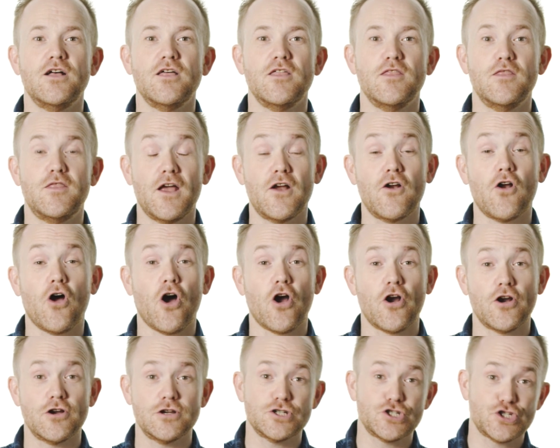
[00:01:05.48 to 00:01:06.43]
There
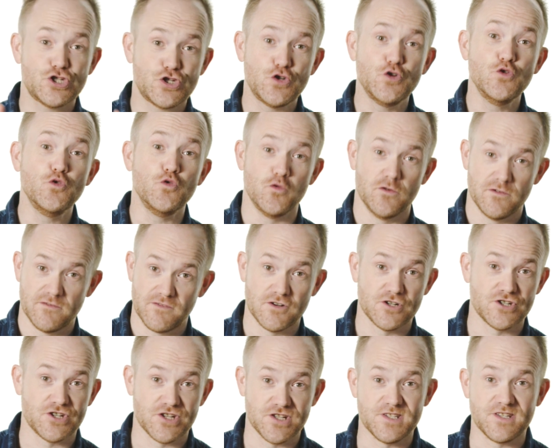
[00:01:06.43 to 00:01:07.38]
are two
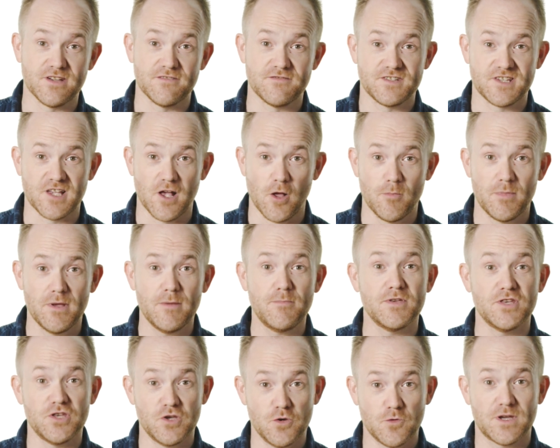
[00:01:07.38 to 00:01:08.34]
versions of CELPIP
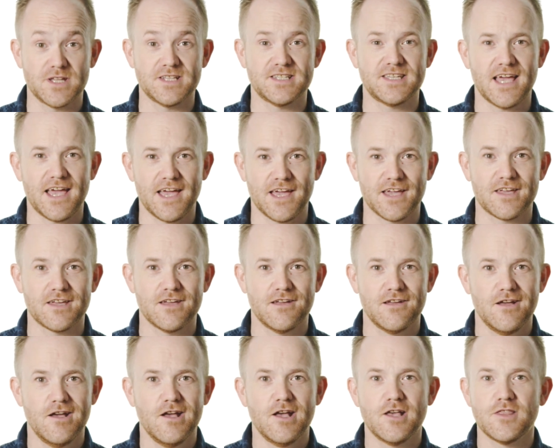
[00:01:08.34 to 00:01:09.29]
you can take.
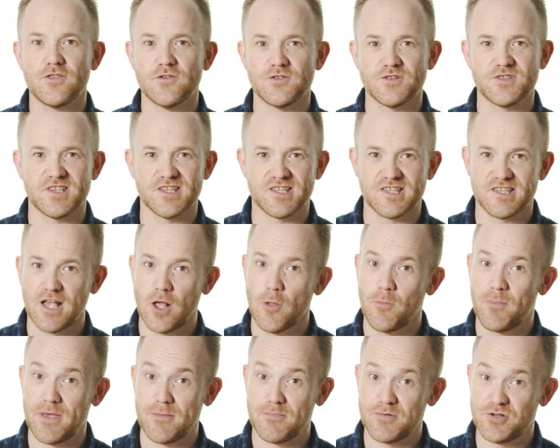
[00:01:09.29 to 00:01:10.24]
There's the
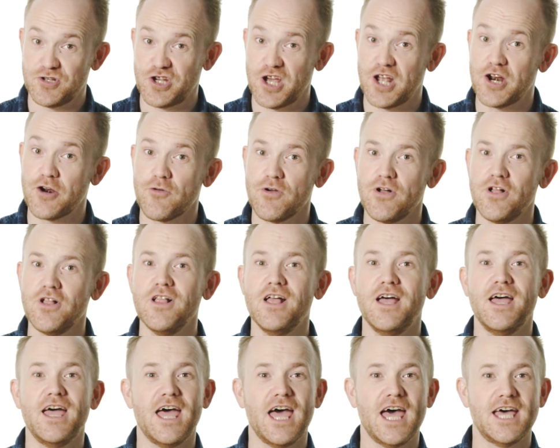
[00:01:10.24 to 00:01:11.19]
CELPIP General
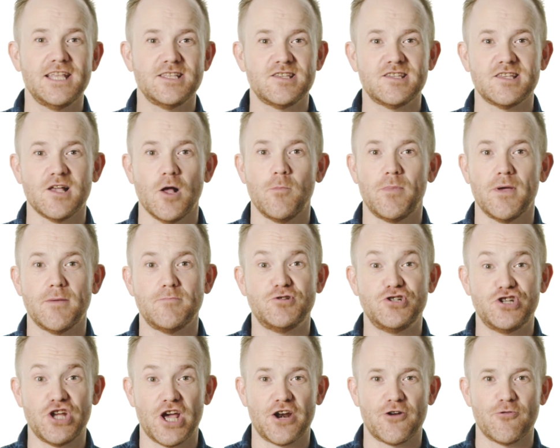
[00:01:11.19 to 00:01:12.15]
and CELPIP
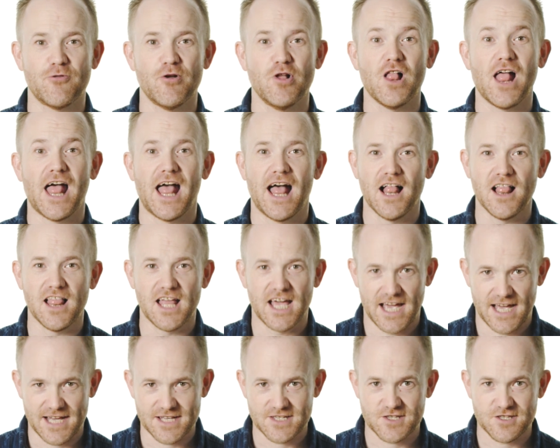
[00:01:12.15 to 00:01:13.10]
General
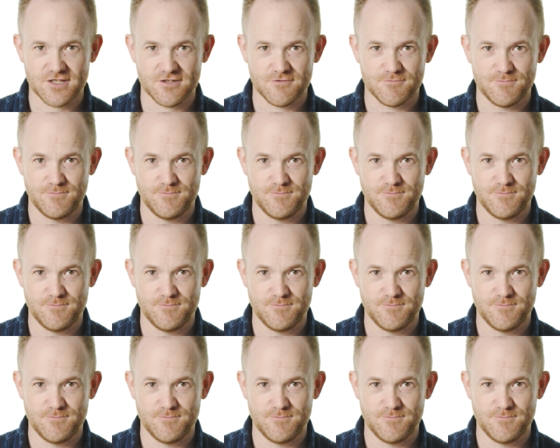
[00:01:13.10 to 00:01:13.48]
LS.